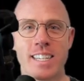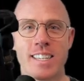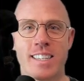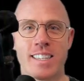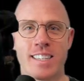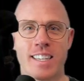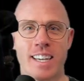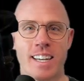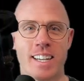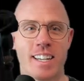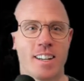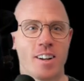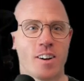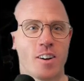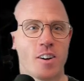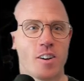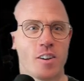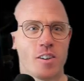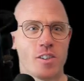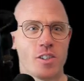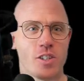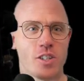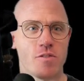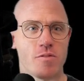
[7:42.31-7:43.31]
that
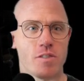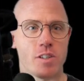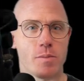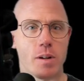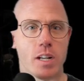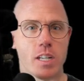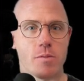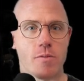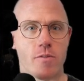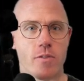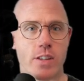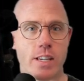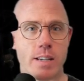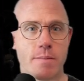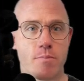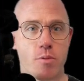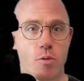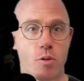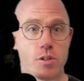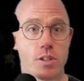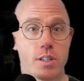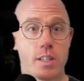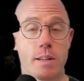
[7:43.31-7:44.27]
are just responsible for the imports.